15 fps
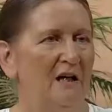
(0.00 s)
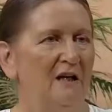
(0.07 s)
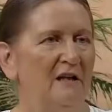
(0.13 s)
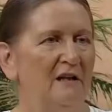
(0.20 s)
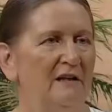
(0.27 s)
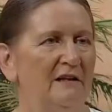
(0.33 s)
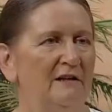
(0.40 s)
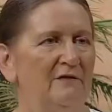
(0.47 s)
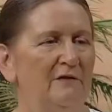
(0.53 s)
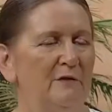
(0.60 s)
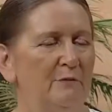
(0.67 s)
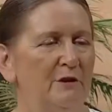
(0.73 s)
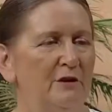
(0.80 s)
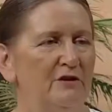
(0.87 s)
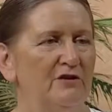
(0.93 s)
If a
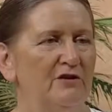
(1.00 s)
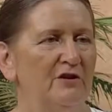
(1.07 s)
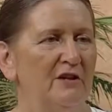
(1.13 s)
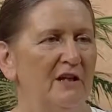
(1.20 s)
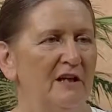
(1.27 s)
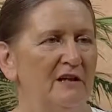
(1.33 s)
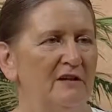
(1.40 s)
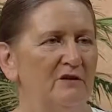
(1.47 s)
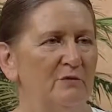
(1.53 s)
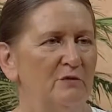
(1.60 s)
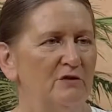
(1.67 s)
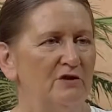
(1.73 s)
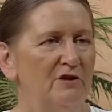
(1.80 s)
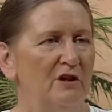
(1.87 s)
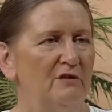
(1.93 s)
person has
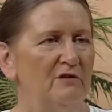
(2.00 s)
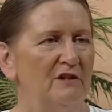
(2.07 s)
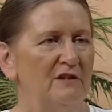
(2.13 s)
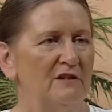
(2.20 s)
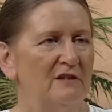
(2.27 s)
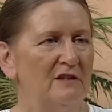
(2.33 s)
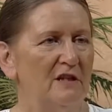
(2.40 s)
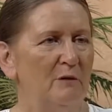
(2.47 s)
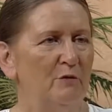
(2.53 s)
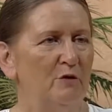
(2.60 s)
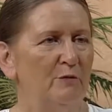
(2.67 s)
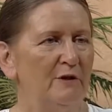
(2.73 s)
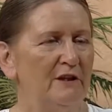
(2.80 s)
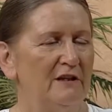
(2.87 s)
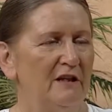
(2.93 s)
what's known as a
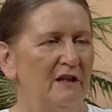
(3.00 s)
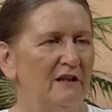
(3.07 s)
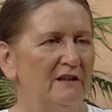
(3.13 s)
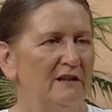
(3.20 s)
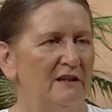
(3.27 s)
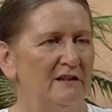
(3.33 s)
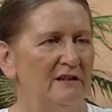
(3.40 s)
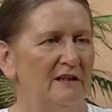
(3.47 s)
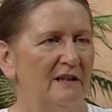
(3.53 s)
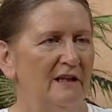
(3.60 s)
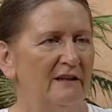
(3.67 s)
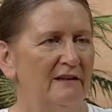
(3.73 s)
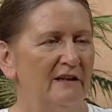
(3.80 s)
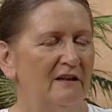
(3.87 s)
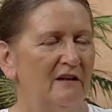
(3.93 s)
tamopradhan
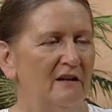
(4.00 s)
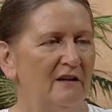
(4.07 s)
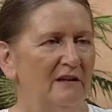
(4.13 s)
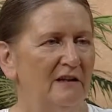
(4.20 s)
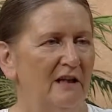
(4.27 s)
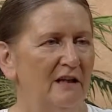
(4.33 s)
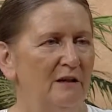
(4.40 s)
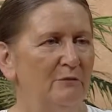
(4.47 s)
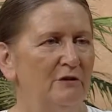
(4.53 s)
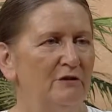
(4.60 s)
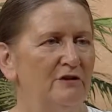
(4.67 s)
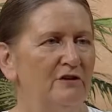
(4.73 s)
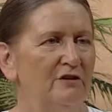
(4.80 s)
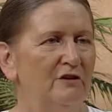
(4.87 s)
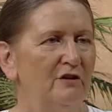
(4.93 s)
intellect, they're unable
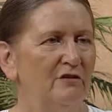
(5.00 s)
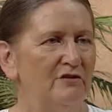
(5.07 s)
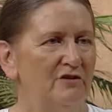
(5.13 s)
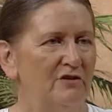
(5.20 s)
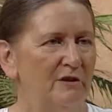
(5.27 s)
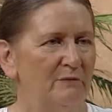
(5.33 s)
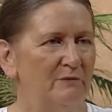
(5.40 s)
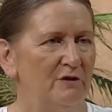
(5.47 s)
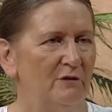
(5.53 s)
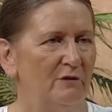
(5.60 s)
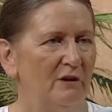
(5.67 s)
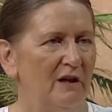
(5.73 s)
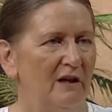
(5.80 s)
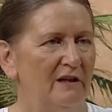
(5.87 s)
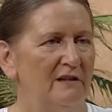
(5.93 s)
to
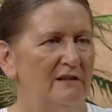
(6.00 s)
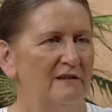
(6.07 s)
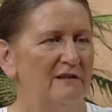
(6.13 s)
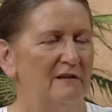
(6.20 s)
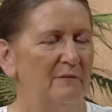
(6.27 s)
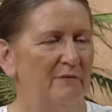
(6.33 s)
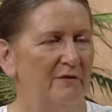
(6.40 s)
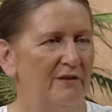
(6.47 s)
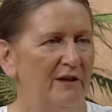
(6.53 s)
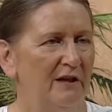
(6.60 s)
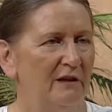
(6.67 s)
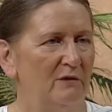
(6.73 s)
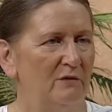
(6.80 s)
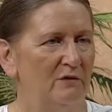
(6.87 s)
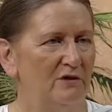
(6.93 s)
conceptualize
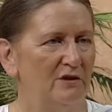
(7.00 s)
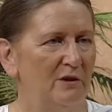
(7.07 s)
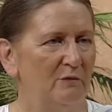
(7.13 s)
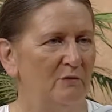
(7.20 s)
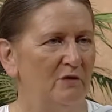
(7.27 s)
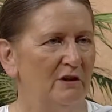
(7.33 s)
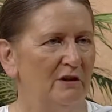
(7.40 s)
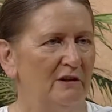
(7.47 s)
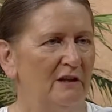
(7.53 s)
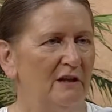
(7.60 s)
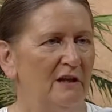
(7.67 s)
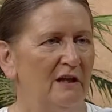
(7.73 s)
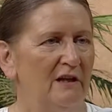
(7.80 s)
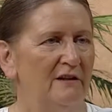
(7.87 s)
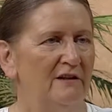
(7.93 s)
something or someone
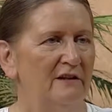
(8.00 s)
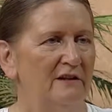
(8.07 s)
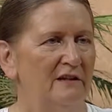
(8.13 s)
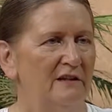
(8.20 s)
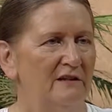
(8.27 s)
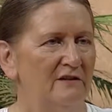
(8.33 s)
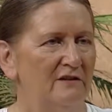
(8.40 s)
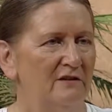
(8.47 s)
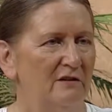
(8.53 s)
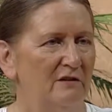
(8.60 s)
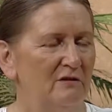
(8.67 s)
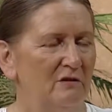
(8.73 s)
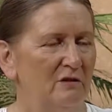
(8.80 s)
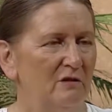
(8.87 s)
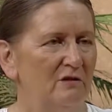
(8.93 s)
that is
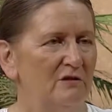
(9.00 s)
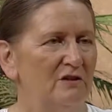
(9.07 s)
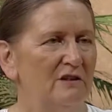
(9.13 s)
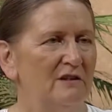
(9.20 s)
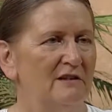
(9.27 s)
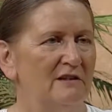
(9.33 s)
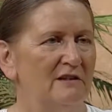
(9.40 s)
not